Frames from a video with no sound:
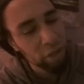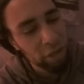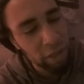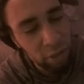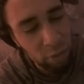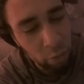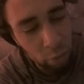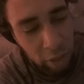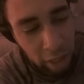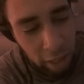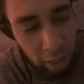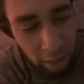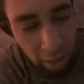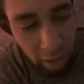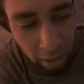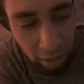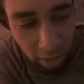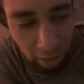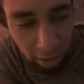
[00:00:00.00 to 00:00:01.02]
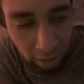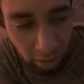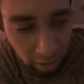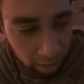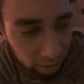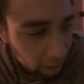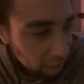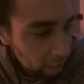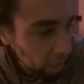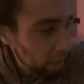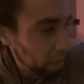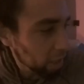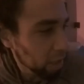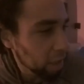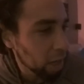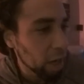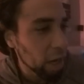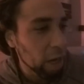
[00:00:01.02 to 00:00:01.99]
this week. And
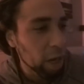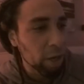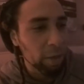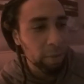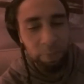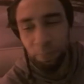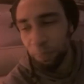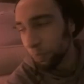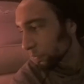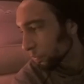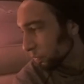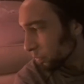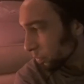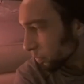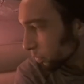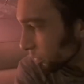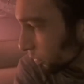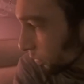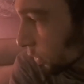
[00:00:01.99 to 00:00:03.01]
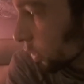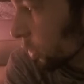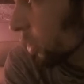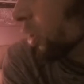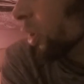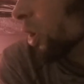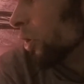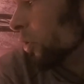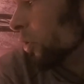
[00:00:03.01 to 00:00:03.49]
you know,